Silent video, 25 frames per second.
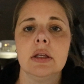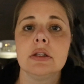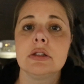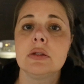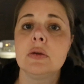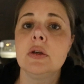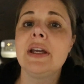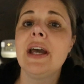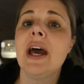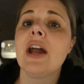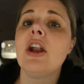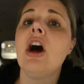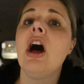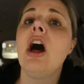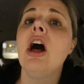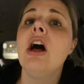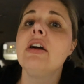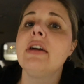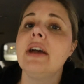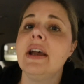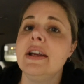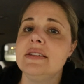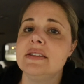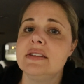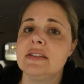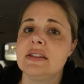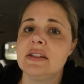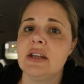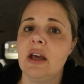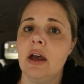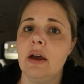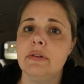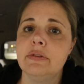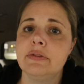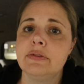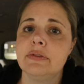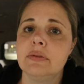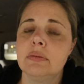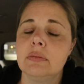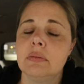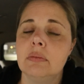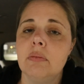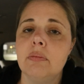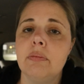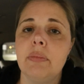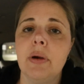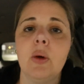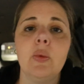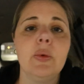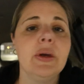So we got all kinds of stuff,
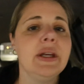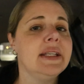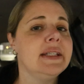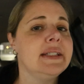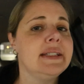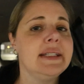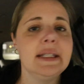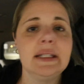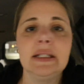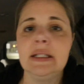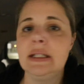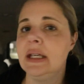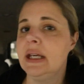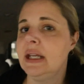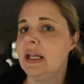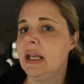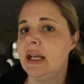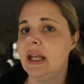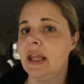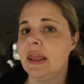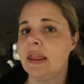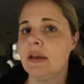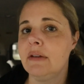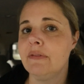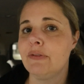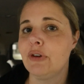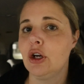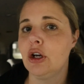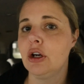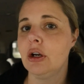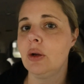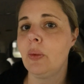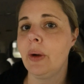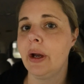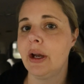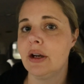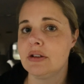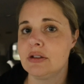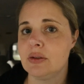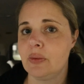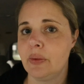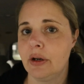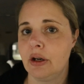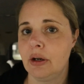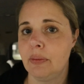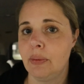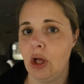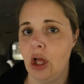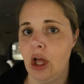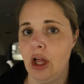but we didn't get anything for her to wear to
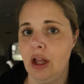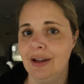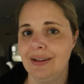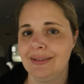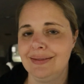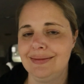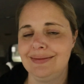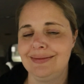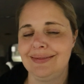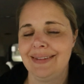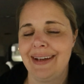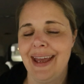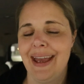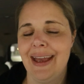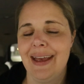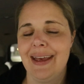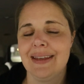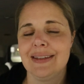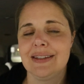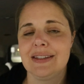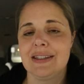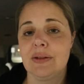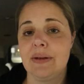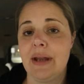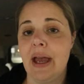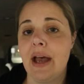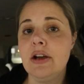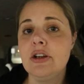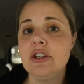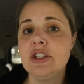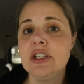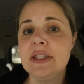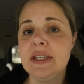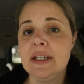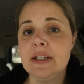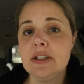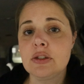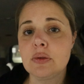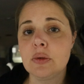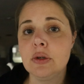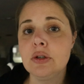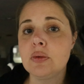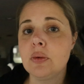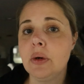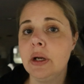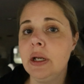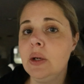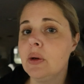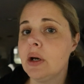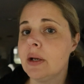Winter Ball. So now she thinks Rue
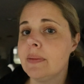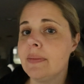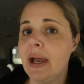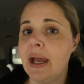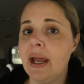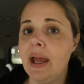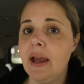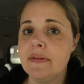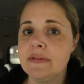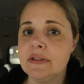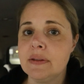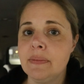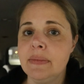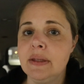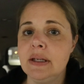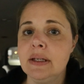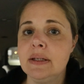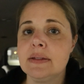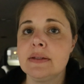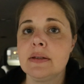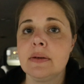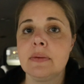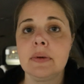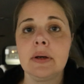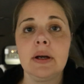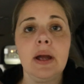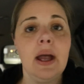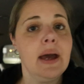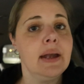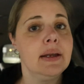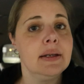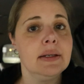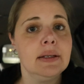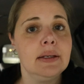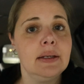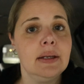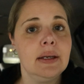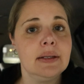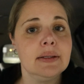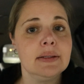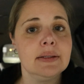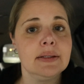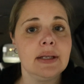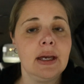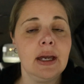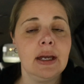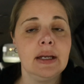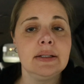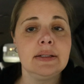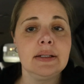21 might have something, so we're headed
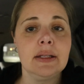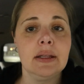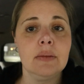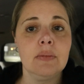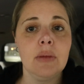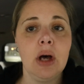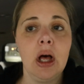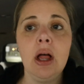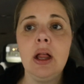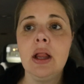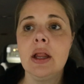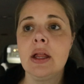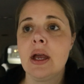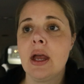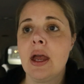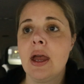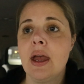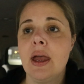inside to the mall.